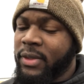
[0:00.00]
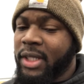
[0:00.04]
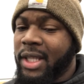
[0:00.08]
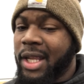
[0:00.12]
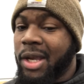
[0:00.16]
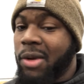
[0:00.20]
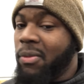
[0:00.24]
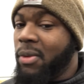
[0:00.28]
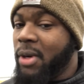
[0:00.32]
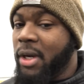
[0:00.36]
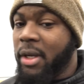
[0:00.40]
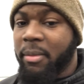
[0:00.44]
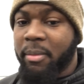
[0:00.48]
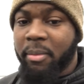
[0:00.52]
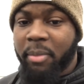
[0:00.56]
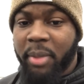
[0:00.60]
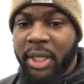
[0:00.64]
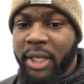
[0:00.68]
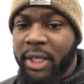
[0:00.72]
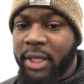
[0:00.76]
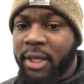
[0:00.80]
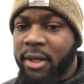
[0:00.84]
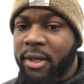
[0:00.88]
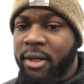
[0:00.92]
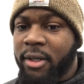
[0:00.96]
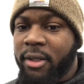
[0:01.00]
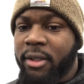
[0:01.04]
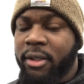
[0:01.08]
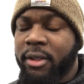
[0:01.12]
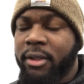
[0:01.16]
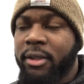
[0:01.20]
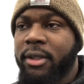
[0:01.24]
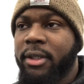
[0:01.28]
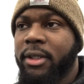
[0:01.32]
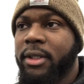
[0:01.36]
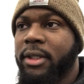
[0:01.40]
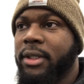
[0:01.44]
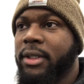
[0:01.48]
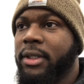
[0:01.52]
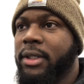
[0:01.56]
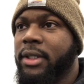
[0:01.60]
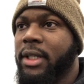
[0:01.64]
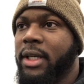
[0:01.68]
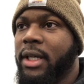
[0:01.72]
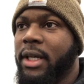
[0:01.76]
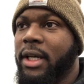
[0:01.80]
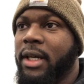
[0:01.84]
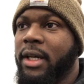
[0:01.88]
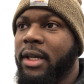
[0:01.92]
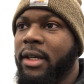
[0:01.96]
They wasn't beat on.
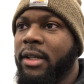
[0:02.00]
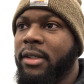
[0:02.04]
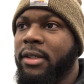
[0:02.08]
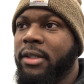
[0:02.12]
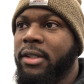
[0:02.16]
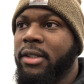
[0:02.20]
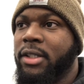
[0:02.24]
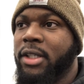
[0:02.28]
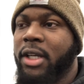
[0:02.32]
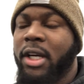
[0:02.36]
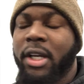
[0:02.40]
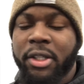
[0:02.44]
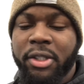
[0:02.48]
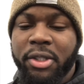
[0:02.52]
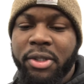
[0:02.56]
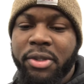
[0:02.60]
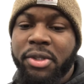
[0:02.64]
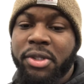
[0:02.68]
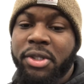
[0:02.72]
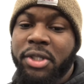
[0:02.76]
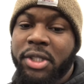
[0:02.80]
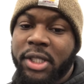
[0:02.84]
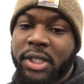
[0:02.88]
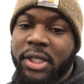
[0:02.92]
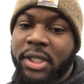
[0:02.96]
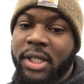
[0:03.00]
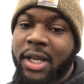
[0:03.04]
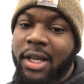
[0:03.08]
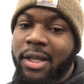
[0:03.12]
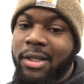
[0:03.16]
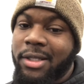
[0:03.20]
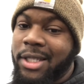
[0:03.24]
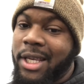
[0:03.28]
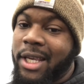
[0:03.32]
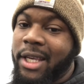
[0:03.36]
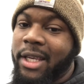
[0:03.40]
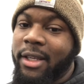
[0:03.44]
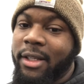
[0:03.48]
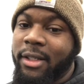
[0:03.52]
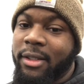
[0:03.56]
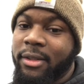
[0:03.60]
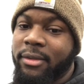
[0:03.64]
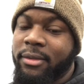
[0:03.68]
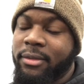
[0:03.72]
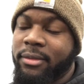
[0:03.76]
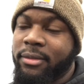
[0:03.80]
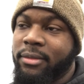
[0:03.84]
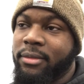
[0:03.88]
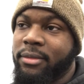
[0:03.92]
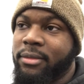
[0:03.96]
Young dudes just now
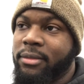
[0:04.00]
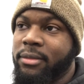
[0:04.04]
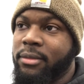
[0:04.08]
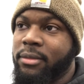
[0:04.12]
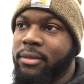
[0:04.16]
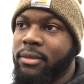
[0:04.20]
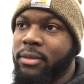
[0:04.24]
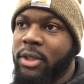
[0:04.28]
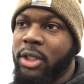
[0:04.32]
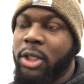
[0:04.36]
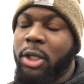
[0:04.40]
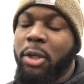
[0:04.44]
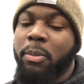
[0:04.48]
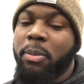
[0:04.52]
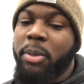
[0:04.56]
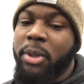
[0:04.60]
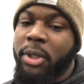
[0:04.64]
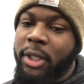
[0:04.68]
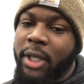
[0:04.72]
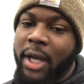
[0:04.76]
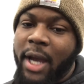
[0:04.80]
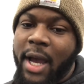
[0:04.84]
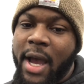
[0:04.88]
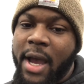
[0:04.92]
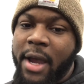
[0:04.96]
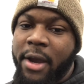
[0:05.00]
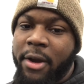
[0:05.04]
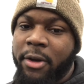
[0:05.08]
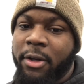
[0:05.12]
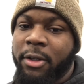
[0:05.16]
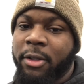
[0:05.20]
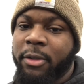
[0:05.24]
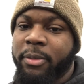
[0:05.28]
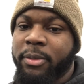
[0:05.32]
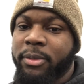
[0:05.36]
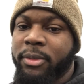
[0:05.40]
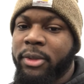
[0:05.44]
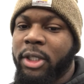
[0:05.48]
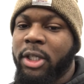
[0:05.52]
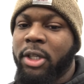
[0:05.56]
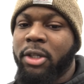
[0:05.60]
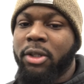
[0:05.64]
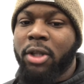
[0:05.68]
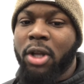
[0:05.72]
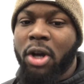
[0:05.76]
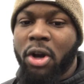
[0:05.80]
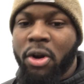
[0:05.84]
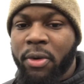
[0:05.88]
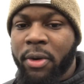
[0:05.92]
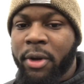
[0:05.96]
taking, you know, putting an eye on them. You know,
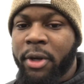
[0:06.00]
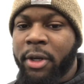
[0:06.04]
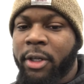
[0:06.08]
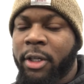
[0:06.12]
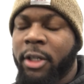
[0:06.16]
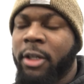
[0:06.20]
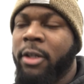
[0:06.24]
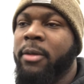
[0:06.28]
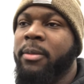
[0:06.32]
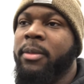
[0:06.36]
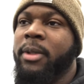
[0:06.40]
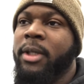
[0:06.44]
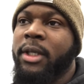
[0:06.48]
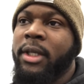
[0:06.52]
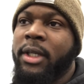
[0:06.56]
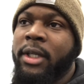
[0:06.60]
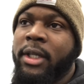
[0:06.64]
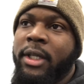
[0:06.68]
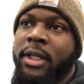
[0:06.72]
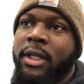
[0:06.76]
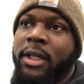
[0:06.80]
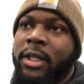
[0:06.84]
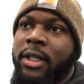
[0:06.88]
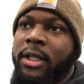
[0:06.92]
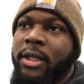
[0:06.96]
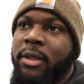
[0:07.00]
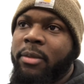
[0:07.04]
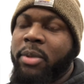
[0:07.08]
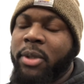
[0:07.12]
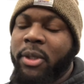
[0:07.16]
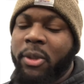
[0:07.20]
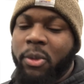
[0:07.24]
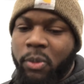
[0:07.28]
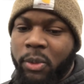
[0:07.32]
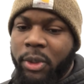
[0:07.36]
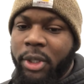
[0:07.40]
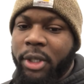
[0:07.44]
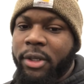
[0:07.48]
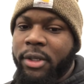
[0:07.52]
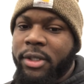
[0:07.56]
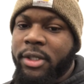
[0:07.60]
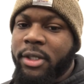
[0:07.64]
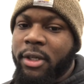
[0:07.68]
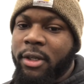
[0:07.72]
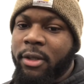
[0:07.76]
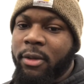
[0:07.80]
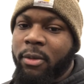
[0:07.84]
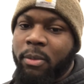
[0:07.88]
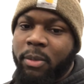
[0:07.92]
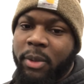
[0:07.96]
lowering them, putting wheels
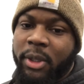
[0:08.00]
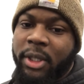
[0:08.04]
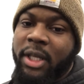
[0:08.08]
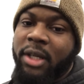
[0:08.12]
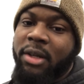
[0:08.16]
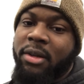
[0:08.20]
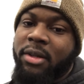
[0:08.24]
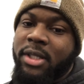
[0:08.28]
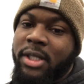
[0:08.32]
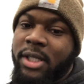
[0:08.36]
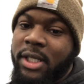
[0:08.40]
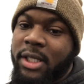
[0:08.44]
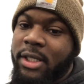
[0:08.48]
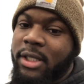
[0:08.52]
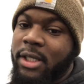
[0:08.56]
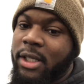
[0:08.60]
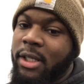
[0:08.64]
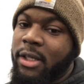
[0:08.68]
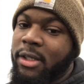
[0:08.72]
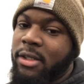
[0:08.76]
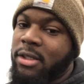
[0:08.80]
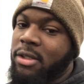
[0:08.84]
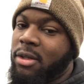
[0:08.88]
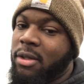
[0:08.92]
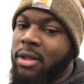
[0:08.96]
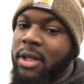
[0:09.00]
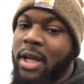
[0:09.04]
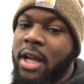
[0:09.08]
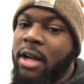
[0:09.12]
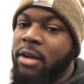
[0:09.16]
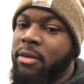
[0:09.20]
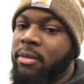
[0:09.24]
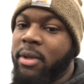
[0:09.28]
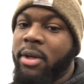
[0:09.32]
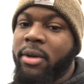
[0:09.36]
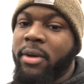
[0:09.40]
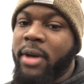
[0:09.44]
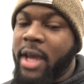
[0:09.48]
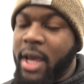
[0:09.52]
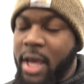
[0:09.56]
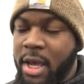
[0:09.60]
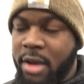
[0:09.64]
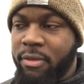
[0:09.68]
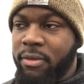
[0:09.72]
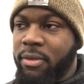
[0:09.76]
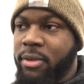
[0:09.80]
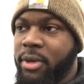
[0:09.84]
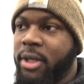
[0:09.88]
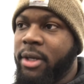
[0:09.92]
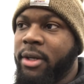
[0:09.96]
on them, but they were six lugs, so a lot of them don't
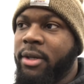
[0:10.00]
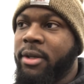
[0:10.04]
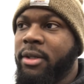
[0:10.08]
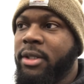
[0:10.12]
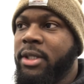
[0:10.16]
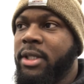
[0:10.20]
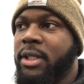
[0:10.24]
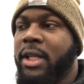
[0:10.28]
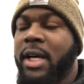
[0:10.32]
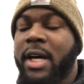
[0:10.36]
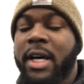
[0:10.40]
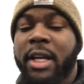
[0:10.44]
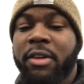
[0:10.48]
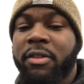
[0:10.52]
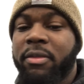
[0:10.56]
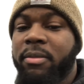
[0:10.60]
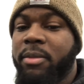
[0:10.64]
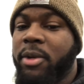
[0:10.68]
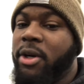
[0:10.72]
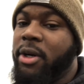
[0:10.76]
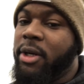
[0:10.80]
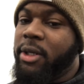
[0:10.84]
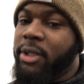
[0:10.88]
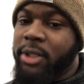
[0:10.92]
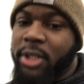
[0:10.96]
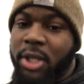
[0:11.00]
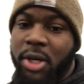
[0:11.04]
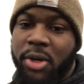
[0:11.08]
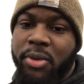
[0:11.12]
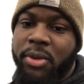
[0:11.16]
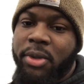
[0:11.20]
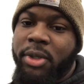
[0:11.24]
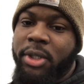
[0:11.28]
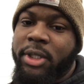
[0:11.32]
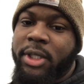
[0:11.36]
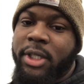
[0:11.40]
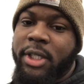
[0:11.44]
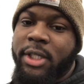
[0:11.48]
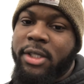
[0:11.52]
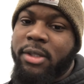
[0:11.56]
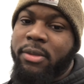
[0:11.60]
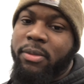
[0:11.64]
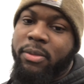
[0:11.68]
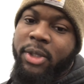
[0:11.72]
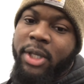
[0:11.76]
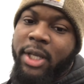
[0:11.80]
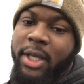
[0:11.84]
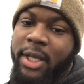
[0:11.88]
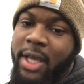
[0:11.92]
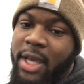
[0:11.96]
have wheels. A lot of them aren't lowered because
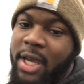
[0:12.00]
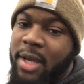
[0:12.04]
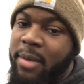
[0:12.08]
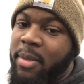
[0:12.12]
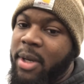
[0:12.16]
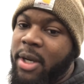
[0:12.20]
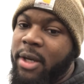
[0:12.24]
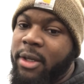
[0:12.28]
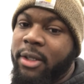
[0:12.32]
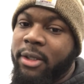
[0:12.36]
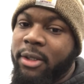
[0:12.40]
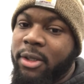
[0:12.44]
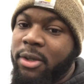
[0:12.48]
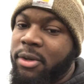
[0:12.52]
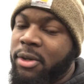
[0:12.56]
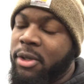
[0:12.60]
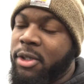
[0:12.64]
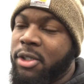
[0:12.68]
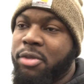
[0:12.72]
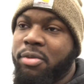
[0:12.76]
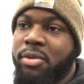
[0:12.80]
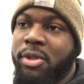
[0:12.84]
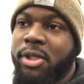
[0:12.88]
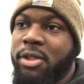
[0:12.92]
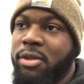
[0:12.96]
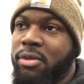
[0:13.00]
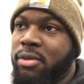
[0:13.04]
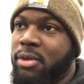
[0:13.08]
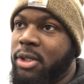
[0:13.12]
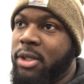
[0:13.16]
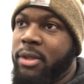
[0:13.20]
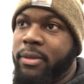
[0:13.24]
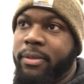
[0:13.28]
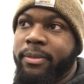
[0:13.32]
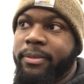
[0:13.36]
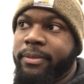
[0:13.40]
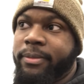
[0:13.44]
when they came out, the lowering springs was,